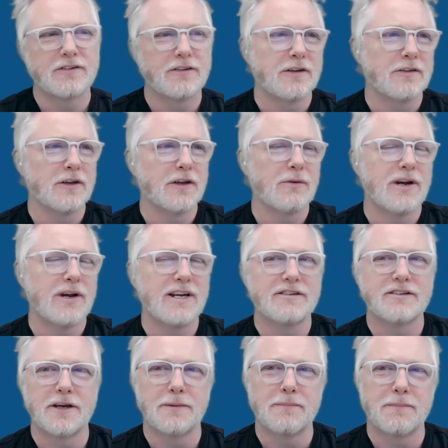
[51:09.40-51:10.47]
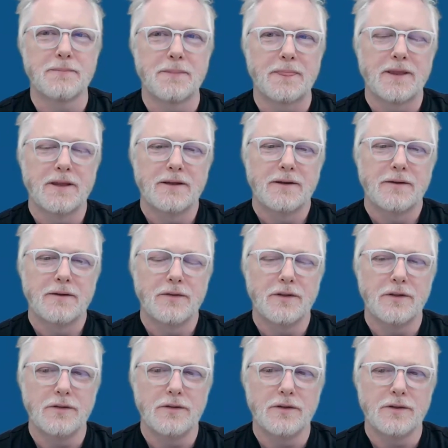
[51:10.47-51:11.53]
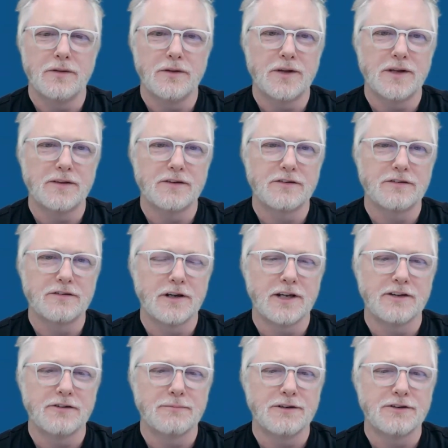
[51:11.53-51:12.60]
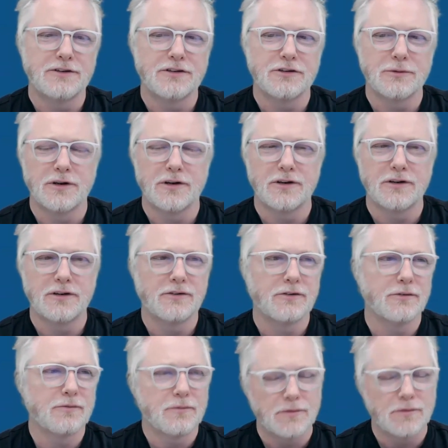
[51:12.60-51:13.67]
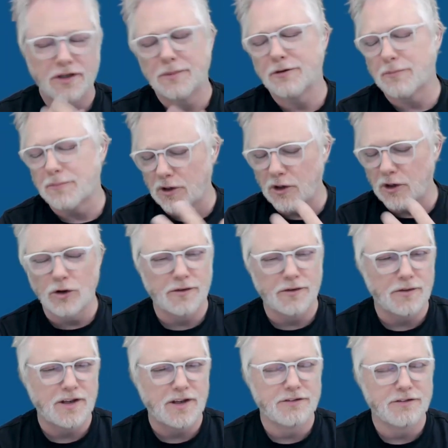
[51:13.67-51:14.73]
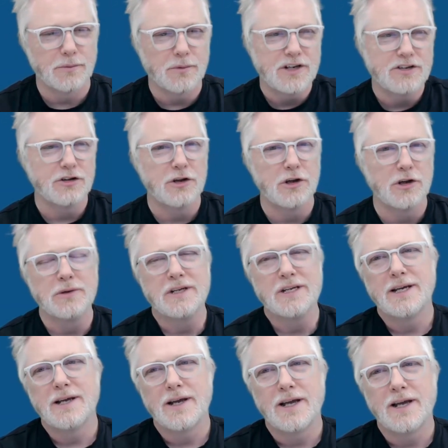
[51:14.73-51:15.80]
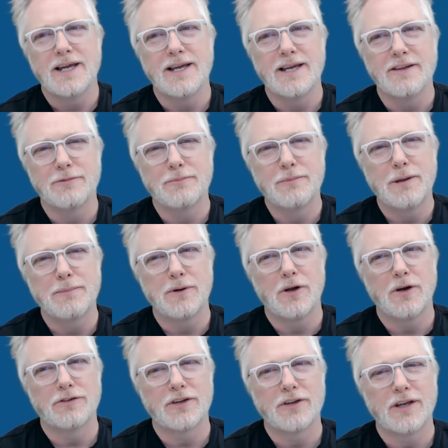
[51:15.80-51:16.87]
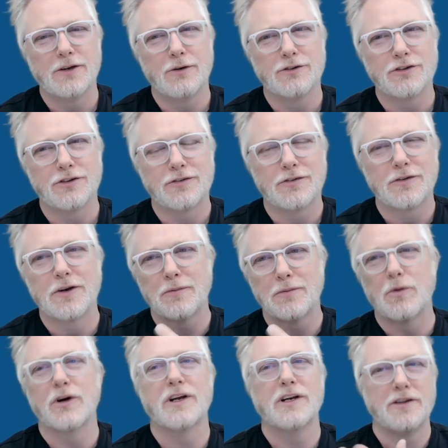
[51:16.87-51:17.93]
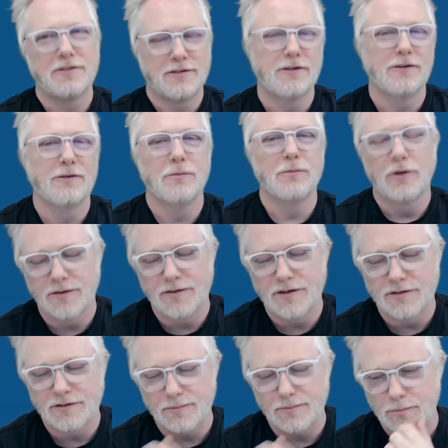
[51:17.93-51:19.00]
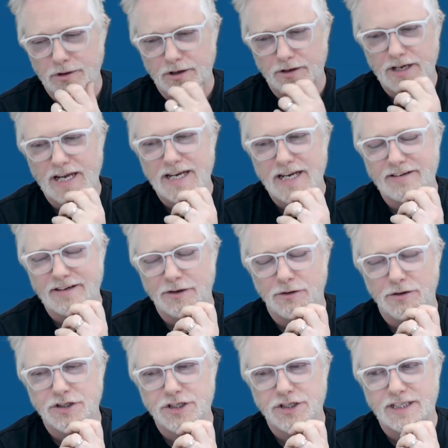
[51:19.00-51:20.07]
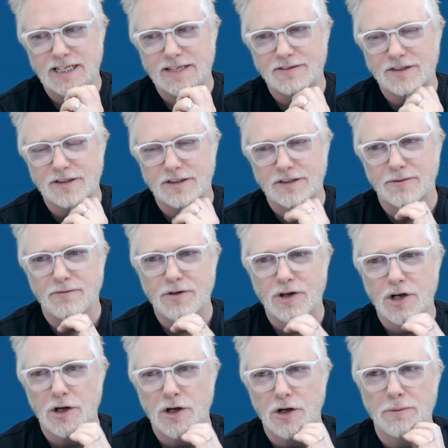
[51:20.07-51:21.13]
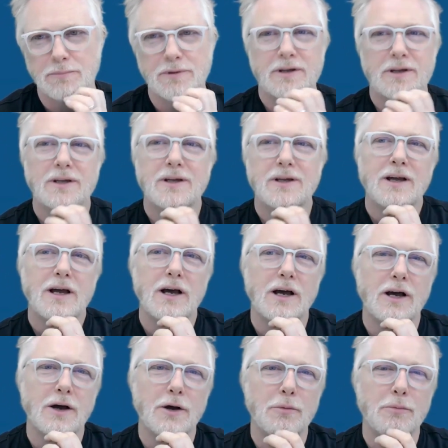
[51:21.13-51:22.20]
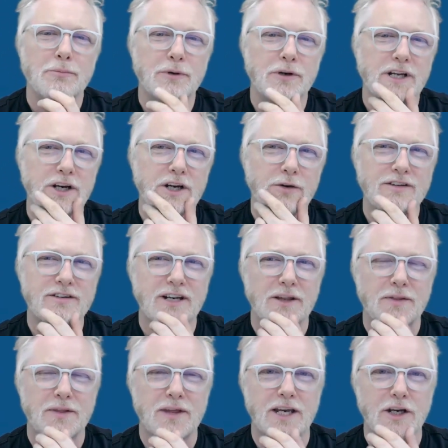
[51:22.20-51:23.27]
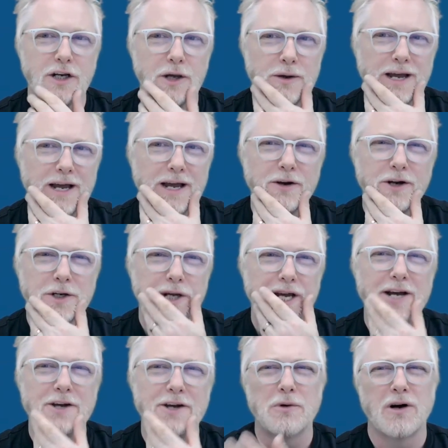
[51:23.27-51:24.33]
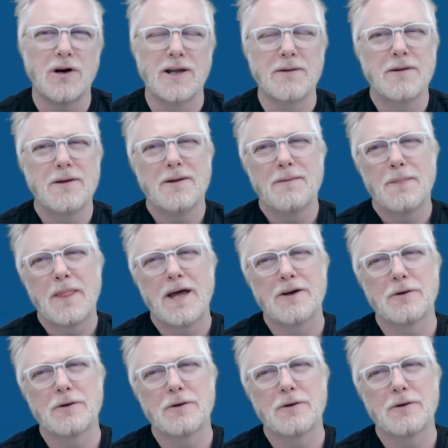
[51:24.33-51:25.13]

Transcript: me of the great the thing that gets mentioned to sort of comes up a lot of the things that we do is people asking not just what can this do, what can any technology deliver to the firm, but increasingly think how do I